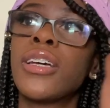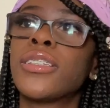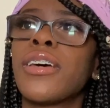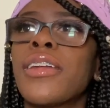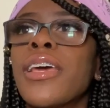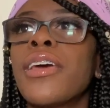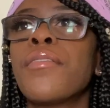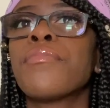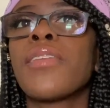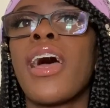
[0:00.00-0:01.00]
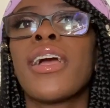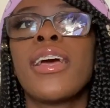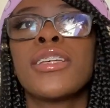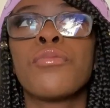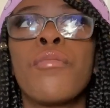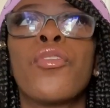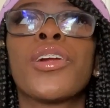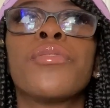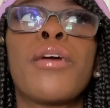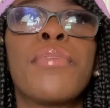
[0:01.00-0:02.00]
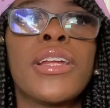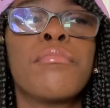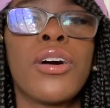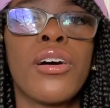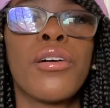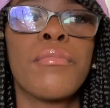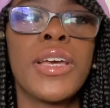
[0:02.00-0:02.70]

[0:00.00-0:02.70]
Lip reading: So then I guess one morning when I picked him up,